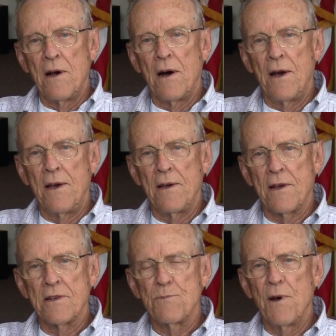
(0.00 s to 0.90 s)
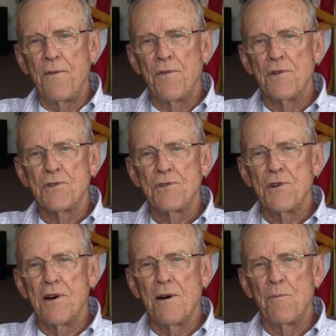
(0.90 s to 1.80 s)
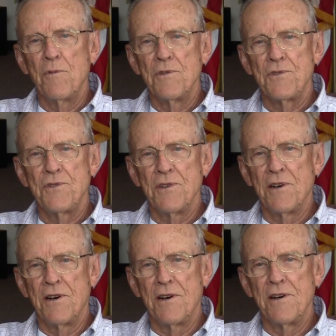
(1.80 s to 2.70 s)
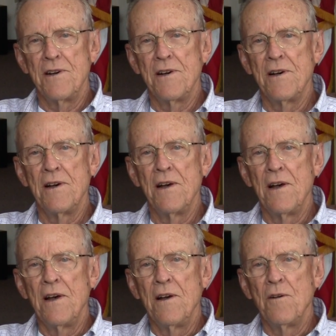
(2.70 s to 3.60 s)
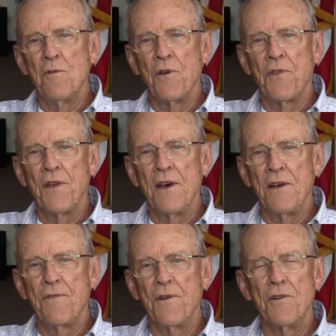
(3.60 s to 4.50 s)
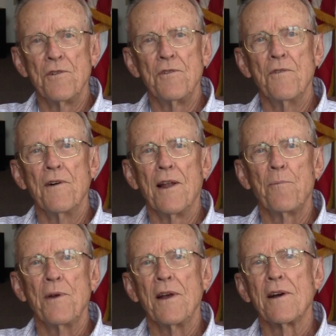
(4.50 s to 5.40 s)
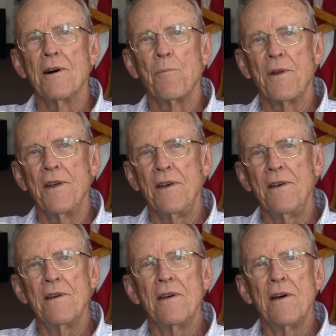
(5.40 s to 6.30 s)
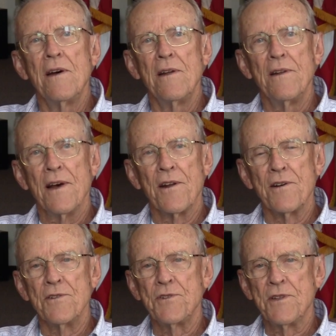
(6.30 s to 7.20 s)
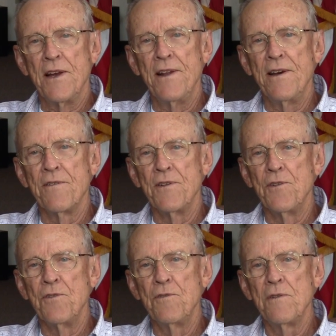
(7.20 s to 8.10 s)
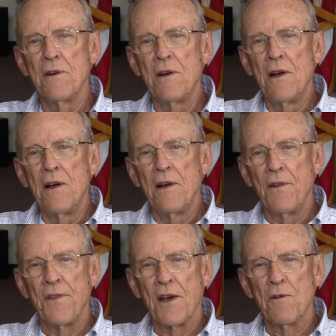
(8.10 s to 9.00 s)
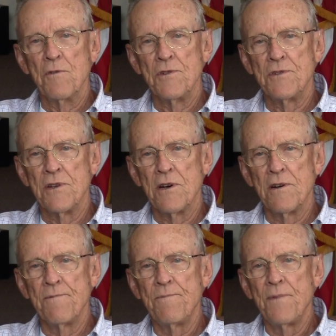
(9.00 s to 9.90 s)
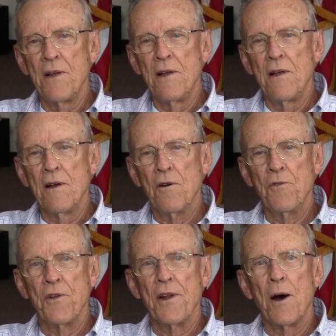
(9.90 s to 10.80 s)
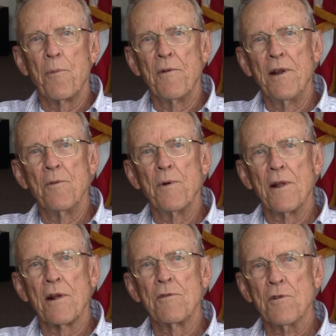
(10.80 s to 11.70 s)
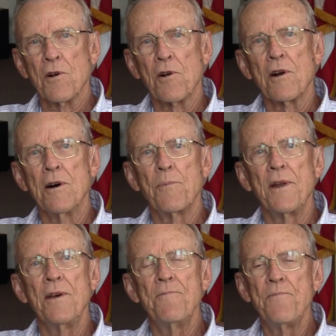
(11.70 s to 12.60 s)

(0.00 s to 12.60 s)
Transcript: I guess my first job was uh, with a photo developing company down on State Avenue. I think it was uh, owned and operated by the Kroger Company.